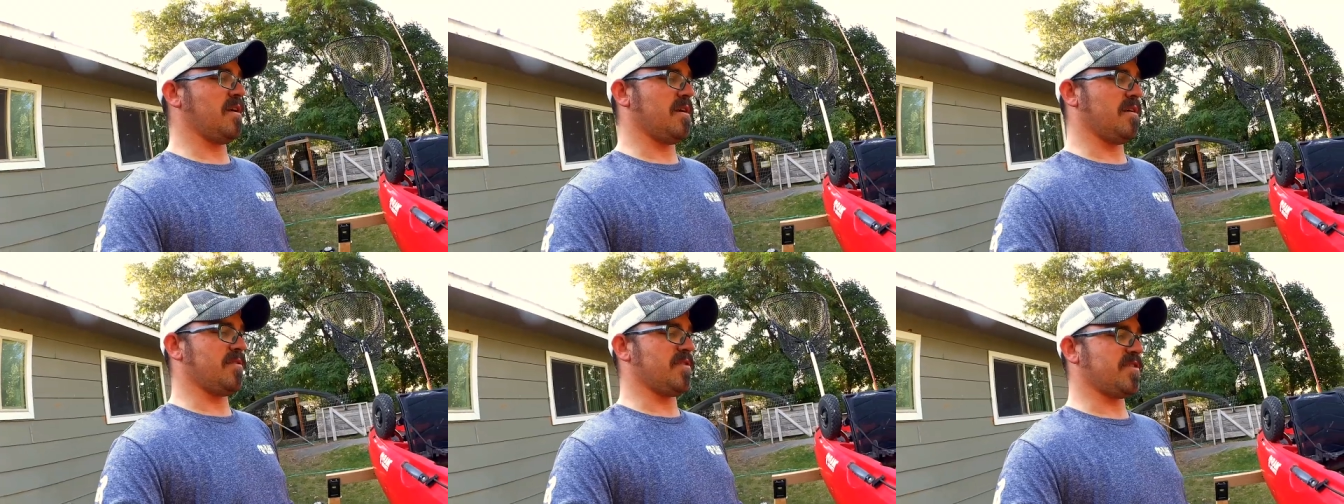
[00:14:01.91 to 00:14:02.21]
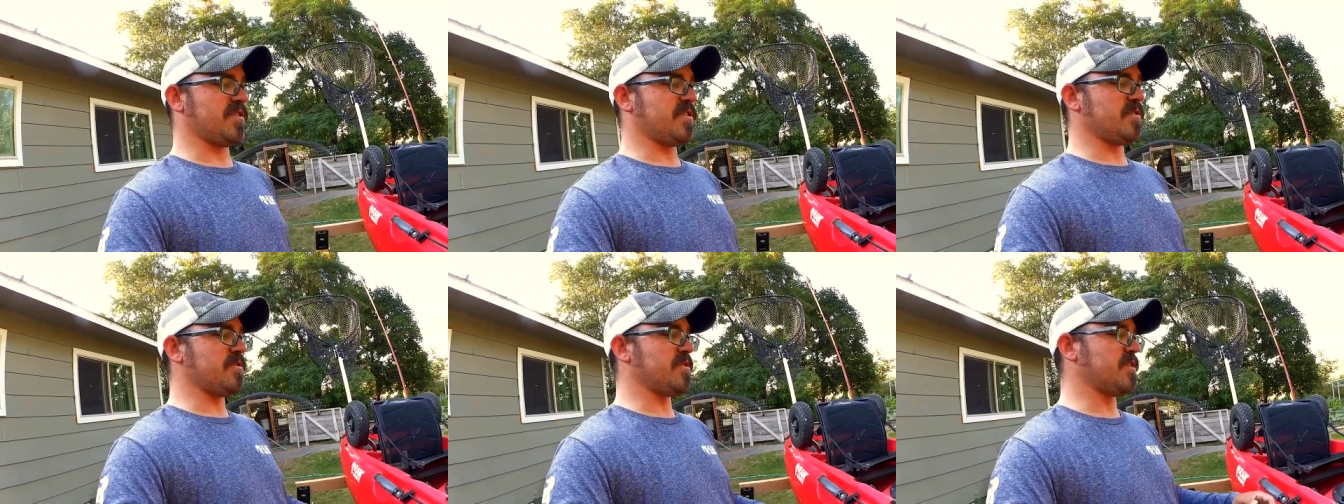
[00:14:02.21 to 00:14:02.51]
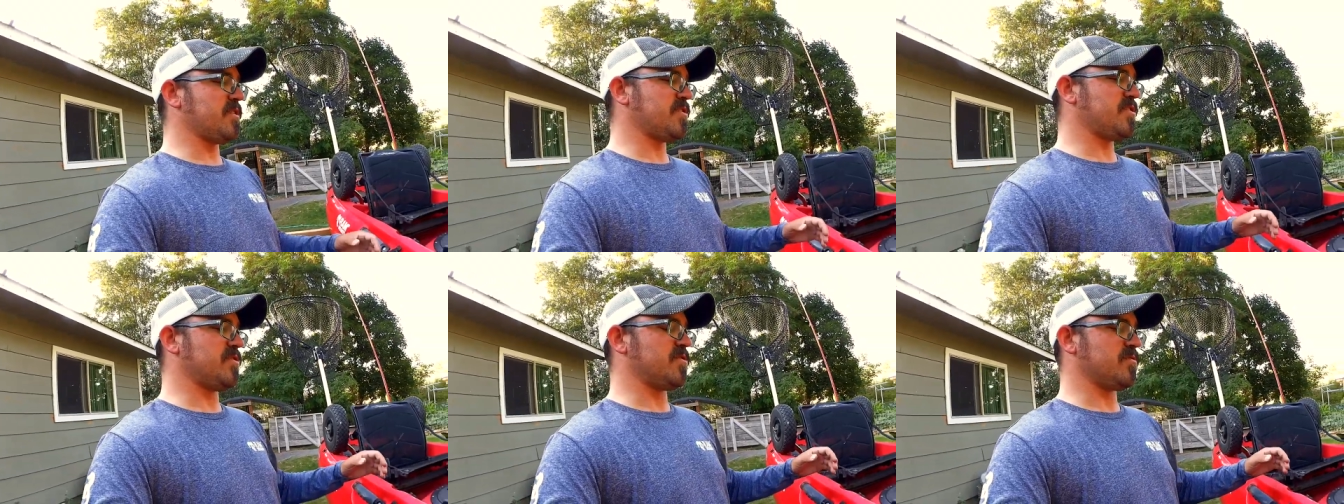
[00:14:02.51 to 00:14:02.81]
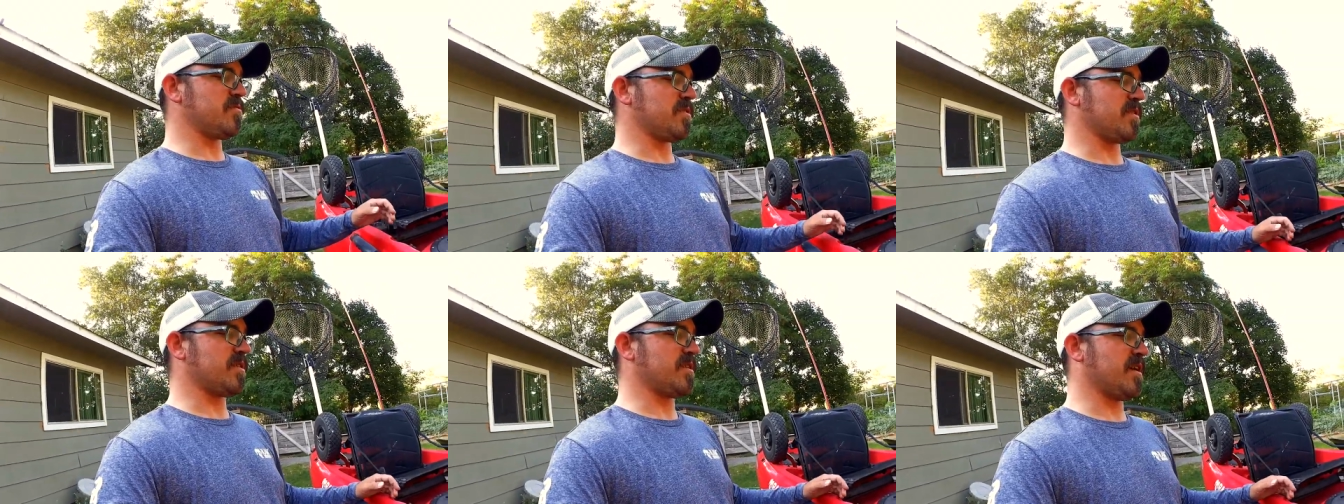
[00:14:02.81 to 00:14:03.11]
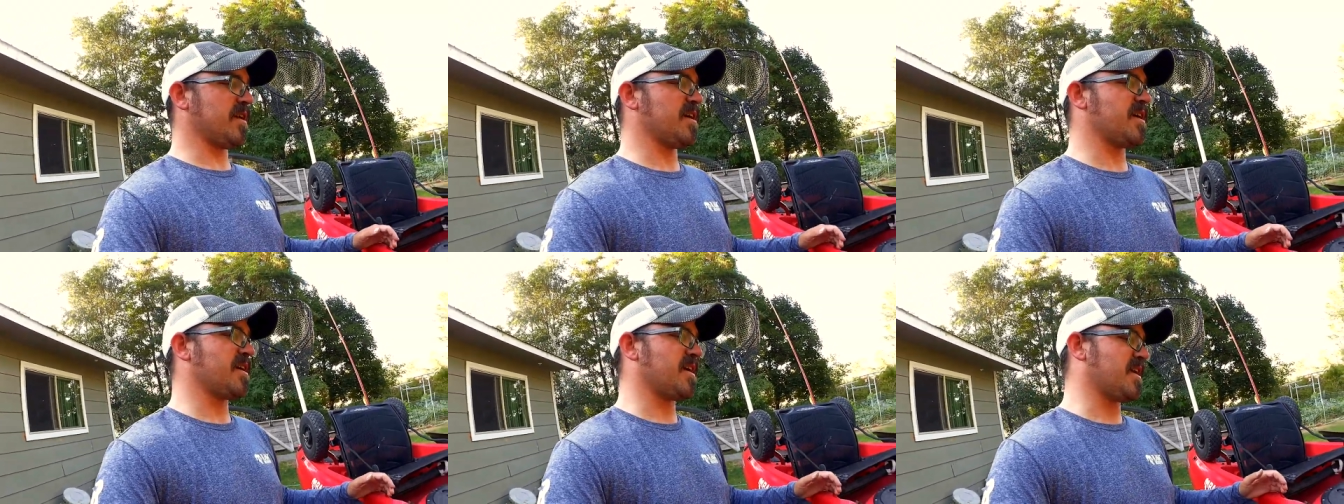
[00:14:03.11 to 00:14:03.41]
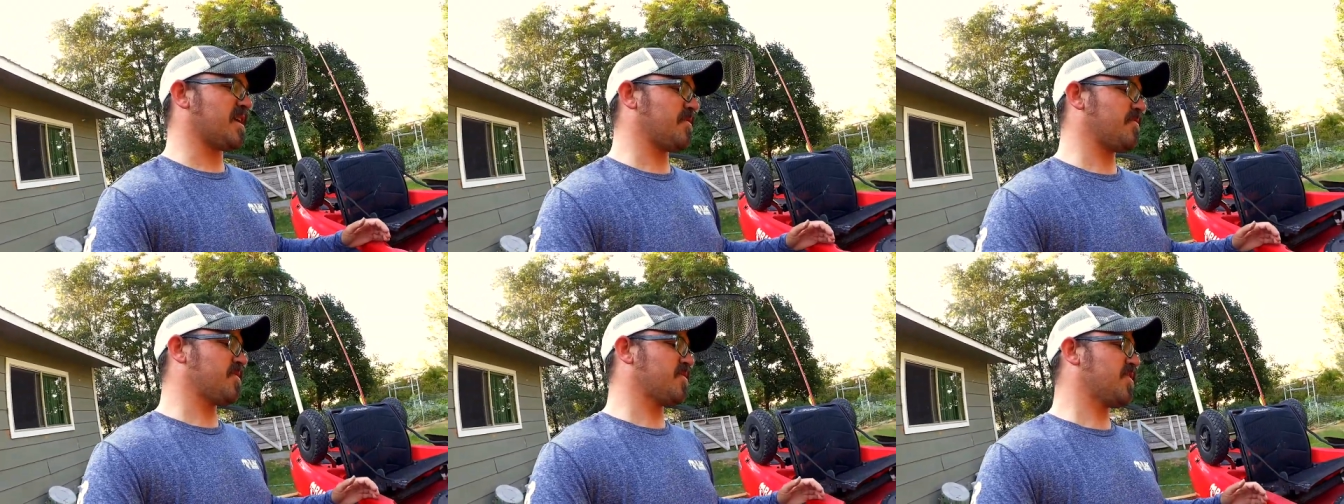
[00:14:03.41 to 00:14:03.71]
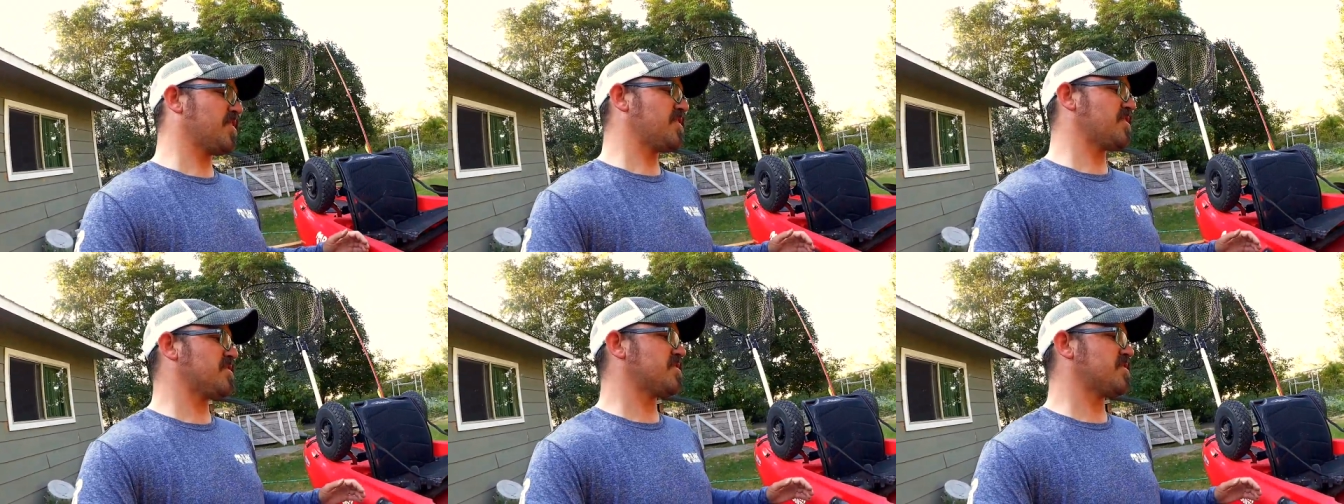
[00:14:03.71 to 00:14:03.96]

Uh, the steering issues with the kayak, and I would like